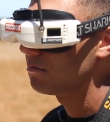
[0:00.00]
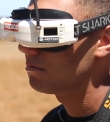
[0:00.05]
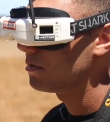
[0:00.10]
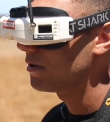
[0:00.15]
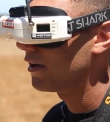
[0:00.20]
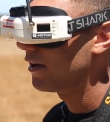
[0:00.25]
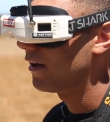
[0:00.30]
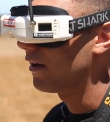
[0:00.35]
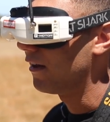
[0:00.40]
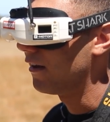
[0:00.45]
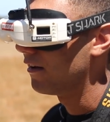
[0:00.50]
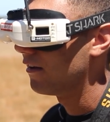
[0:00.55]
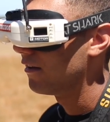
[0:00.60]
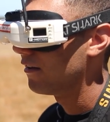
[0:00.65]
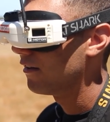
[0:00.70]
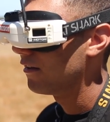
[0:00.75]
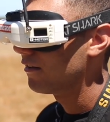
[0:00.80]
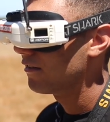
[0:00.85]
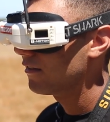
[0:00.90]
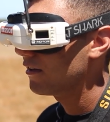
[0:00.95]
But
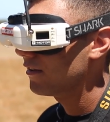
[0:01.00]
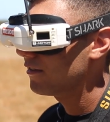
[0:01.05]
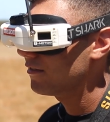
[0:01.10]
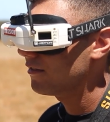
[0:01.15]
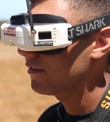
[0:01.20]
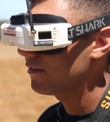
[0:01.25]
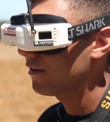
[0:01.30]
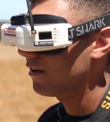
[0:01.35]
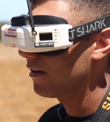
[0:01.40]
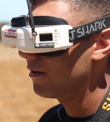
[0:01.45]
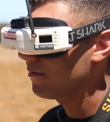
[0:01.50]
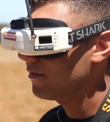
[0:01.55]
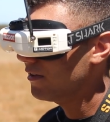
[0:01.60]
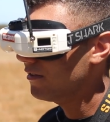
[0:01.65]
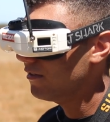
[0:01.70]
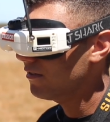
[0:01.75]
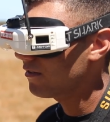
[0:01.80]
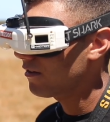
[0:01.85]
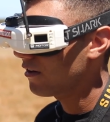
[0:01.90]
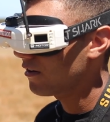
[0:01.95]
let's just
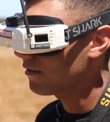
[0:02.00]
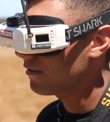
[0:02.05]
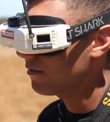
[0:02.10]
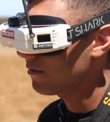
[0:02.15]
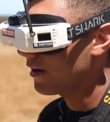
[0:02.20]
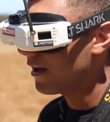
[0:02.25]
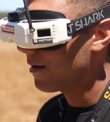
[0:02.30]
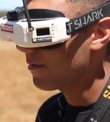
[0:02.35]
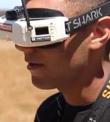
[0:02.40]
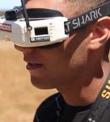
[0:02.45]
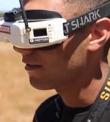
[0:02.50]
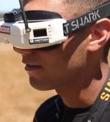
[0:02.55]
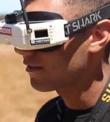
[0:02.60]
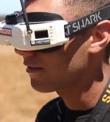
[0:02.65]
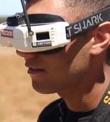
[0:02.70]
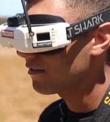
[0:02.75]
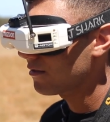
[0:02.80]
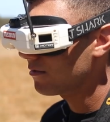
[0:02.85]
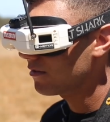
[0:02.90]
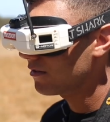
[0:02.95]
go. See what happens.
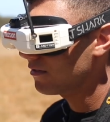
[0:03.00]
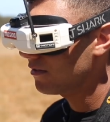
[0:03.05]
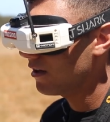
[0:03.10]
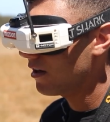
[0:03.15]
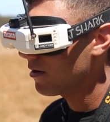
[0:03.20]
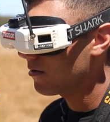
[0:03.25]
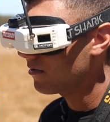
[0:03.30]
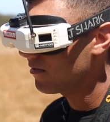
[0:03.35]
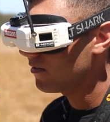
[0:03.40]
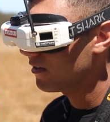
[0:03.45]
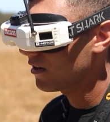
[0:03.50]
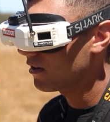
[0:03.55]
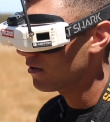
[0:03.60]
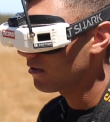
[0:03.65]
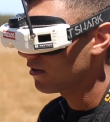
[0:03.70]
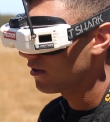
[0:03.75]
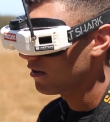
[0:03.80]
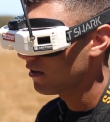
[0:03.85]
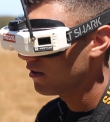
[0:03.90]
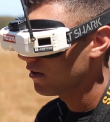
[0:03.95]
Let's see how we
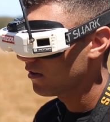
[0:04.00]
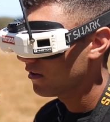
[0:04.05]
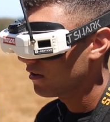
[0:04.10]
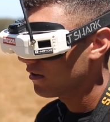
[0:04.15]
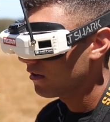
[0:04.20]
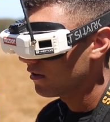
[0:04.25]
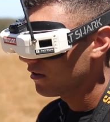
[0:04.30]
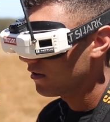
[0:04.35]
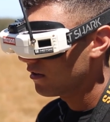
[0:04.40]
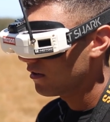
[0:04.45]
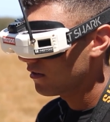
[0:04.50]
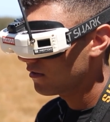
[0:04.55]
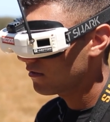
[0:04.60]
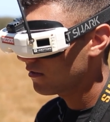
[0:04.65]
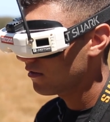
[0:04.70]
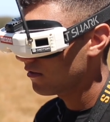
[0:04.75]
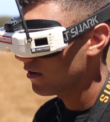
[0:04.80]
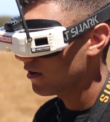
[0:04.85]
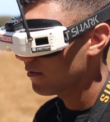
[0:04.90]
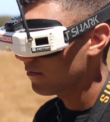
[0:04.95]
feel.
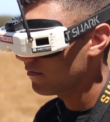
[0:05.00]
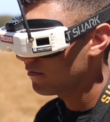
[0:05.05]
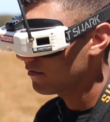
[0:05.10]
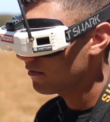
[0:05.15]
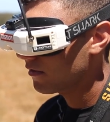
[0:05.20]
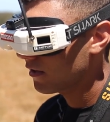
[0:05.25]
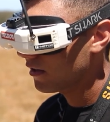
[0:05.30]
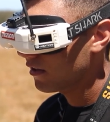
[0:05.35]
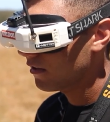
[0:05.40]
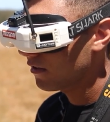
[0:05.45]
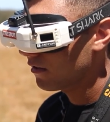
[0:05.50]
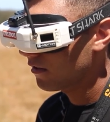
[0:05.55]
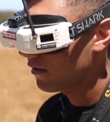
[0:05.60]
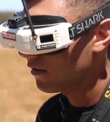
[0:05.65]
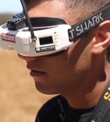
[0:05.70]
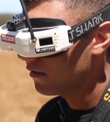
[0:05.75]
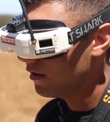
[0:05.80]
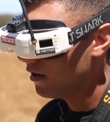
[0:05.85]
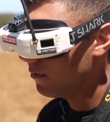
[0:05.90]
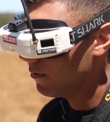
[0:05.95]
So
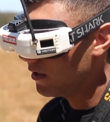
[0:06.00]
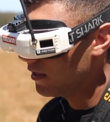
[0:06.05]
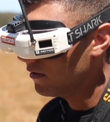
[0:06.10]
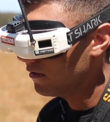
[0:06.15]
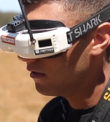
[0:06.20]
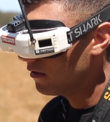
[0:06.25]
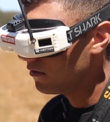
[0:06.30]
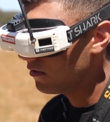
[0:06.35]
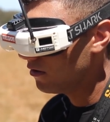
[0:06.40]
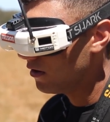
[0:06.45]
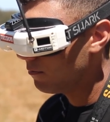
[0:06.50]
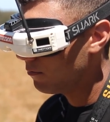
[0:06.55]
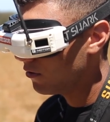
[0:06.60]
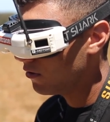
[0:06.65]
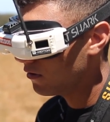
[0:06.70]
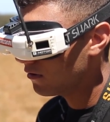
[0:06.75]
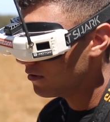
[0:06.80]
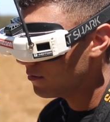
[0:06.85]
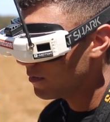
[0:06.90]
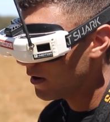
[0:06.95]
yeah, weather's not too
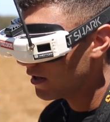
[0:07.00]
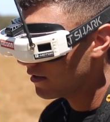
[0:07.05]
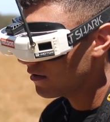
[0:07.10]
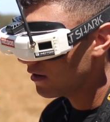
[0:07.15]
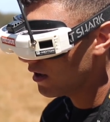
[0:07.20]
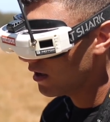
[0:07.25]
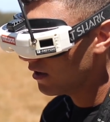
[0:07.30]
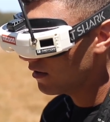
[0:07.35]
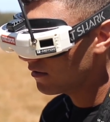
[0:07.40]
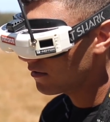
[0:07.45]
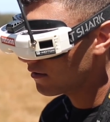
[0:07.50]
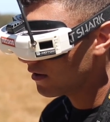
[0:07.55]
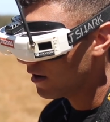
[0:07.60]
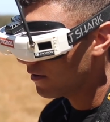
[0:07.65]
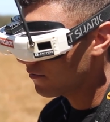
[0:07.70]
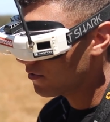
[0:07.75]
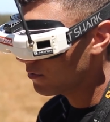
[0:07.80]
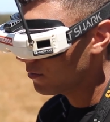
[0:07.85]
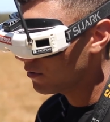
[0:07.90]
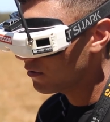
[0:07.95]
bad today. It's
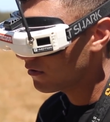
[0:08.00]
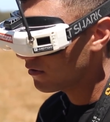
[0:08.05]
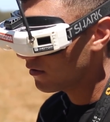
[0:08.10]
comfortable.